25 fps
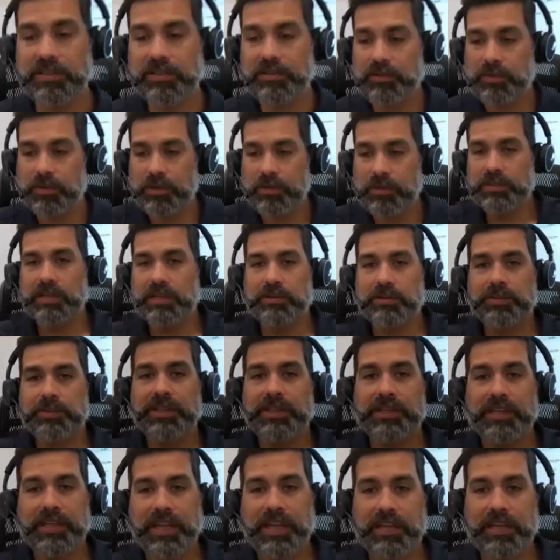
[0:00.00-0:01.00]
new world, that would be
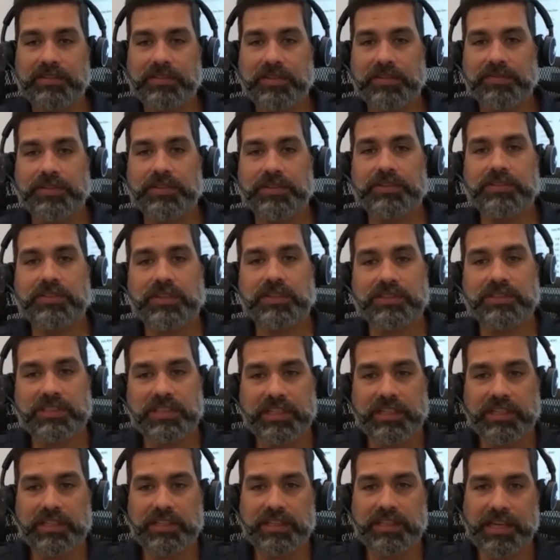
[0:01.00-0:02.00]
the case. If you start
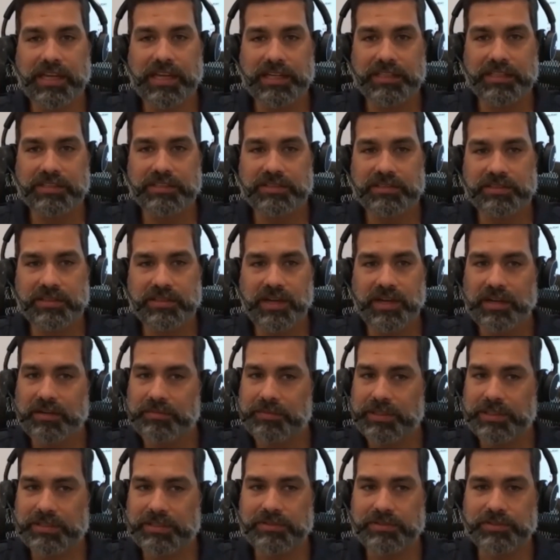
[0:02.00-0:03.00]
seeing likes,
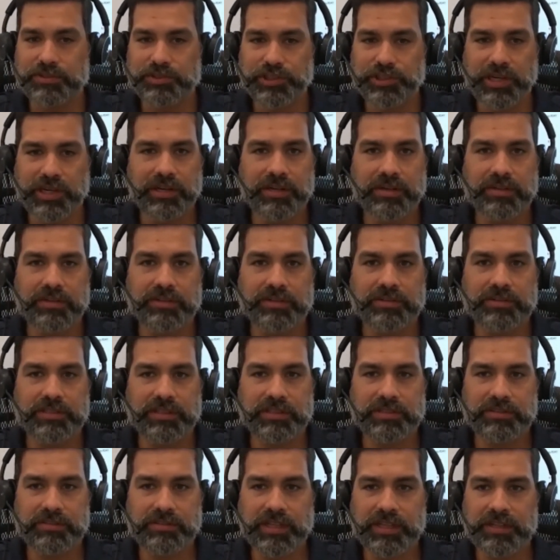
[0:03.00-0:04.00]
comments, shares,
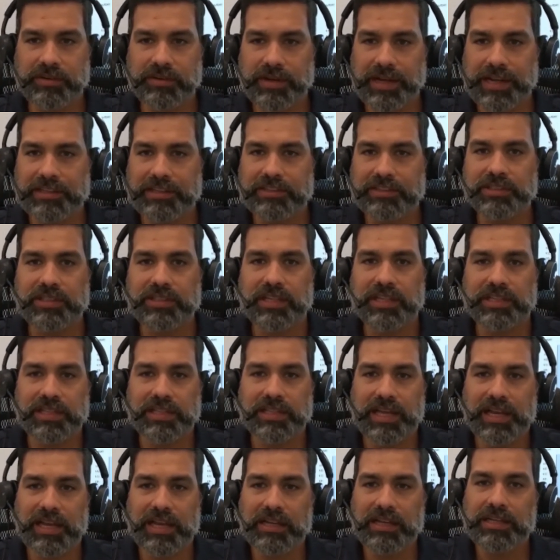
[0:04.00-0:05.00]
and interaction like
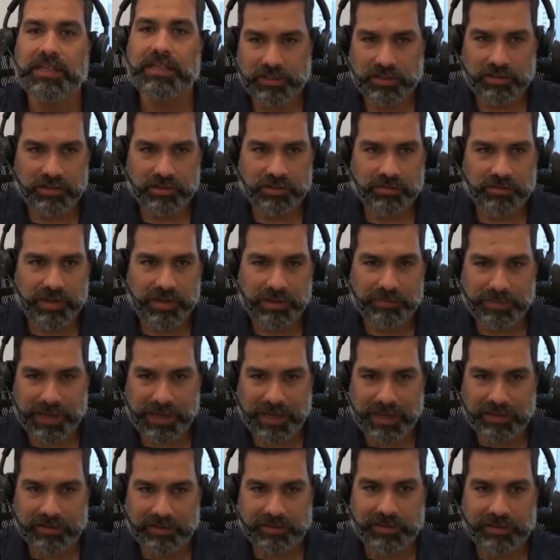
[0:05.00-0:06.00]
that, you're on the right
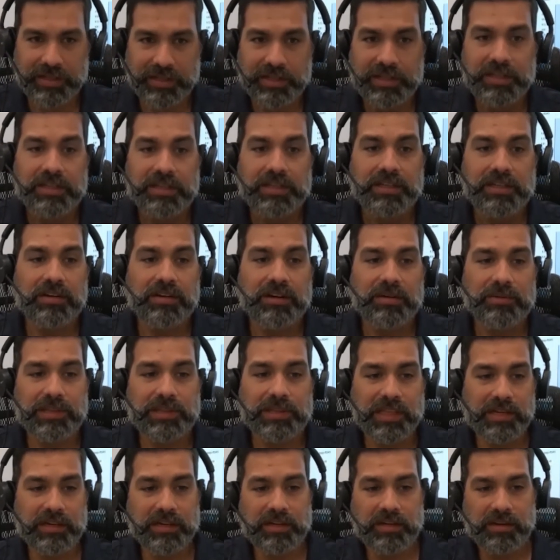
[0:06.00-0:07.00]
path. We
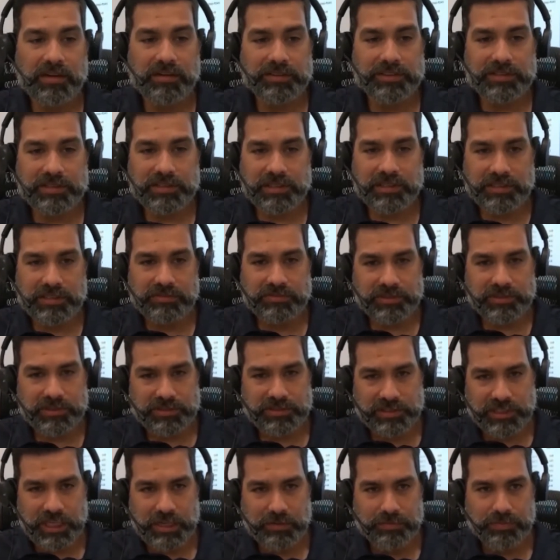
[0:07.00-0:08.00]
let it obviously
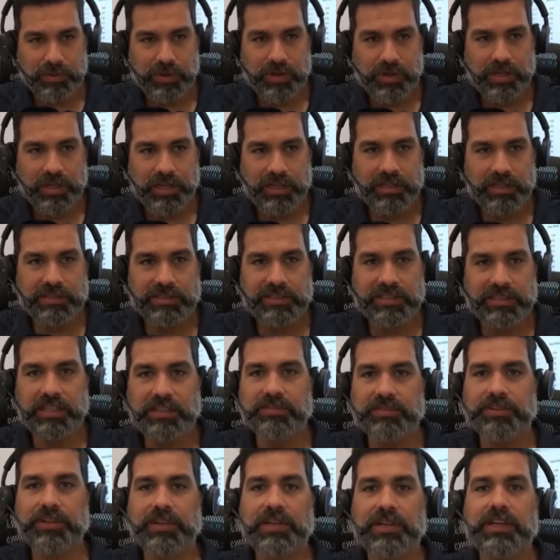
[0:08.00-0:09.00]
just keep running and see
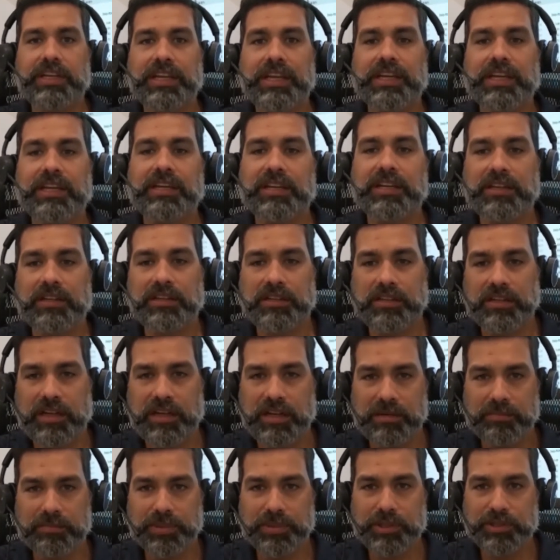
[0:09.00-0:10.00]
if you're going to get any
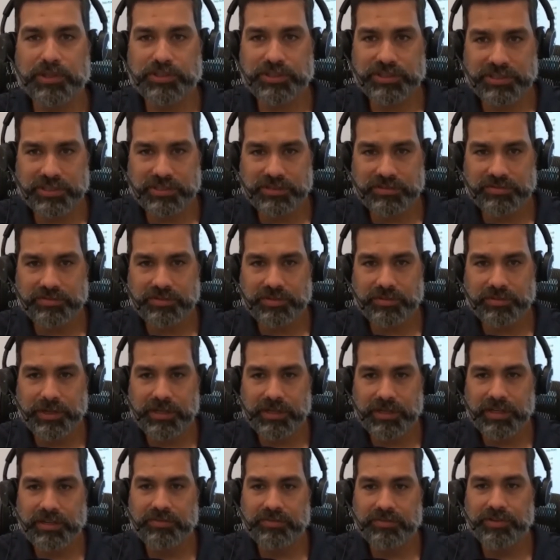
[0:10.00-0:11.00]
purchases from
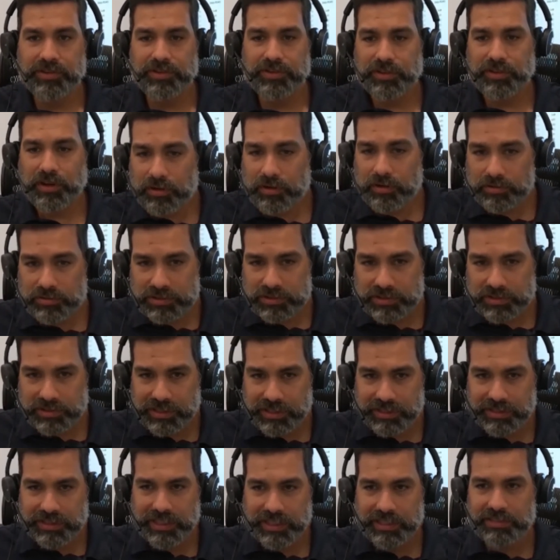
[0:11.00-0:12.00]
it. If you don't,
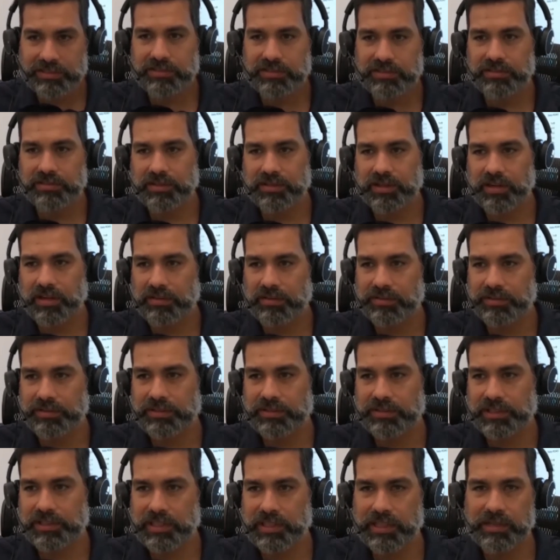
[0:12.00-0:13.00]
then that's
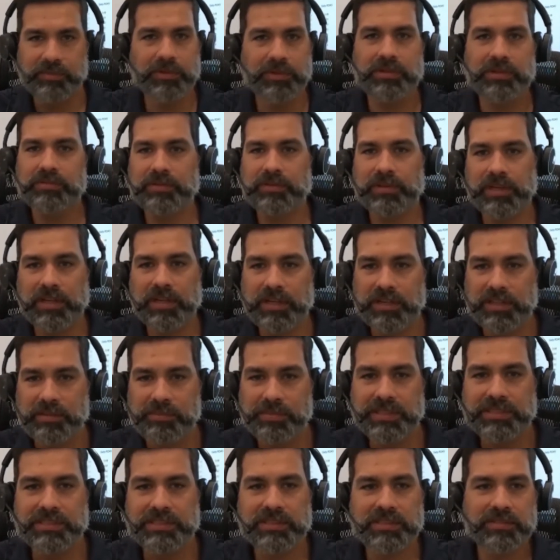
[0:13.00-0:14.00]
obviously like we're not in the
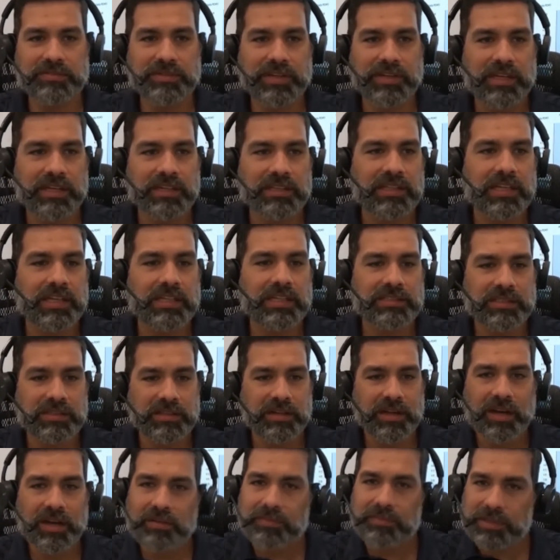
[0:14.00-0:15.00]
business of getting likes and
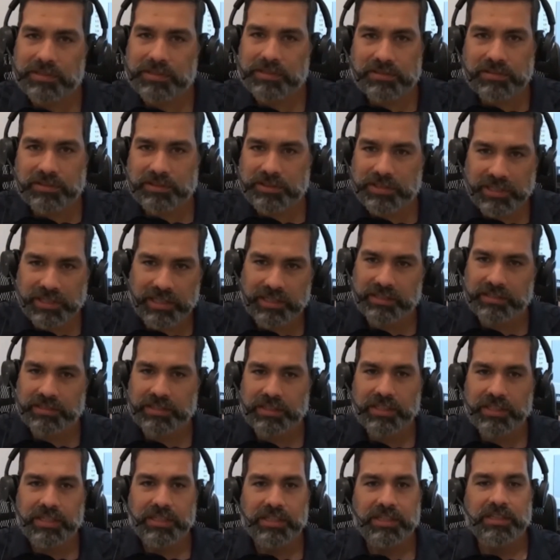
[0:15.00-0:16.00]
comments. So you got to
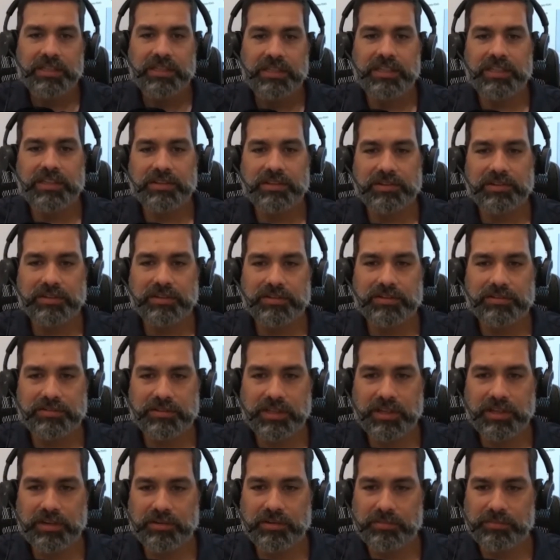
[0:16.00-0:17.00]
either
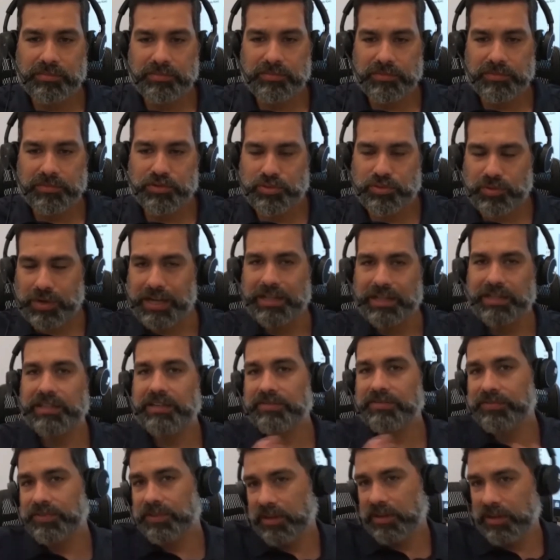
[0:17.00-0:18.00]
try a
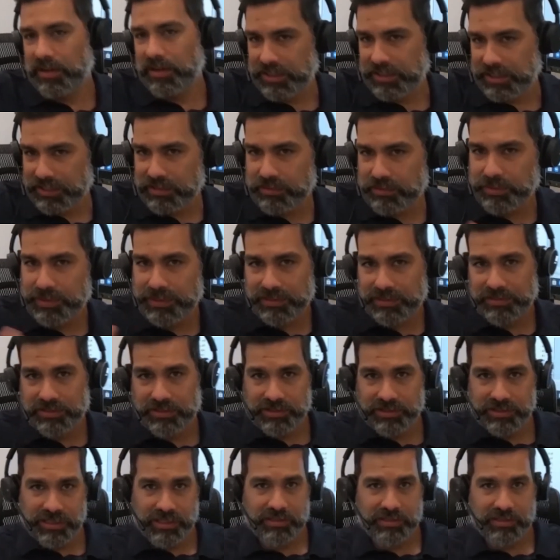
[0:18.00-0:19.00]
different audience, because
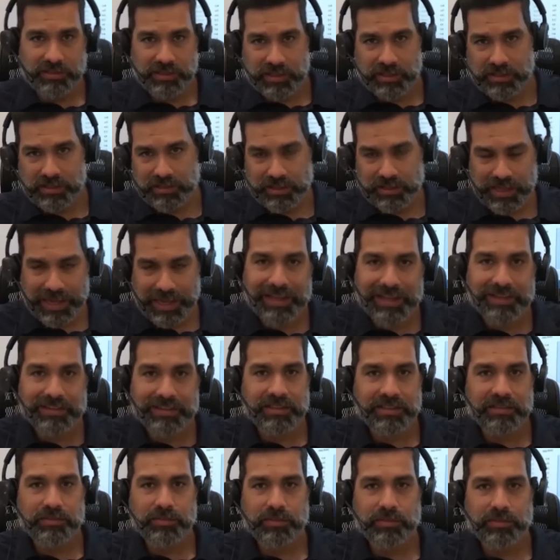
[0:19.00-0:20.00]
the ad
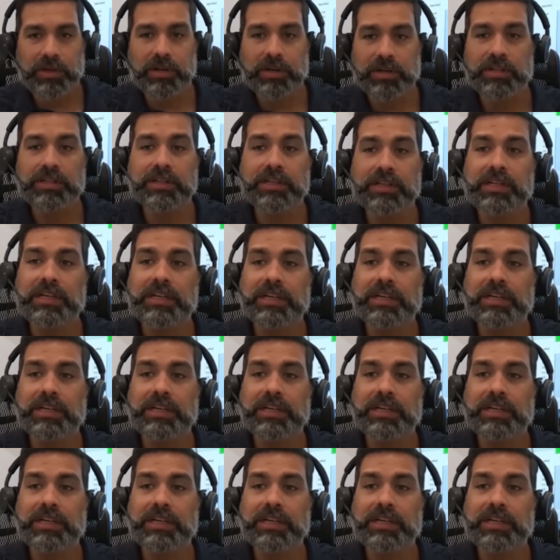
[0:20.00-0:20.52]
did work,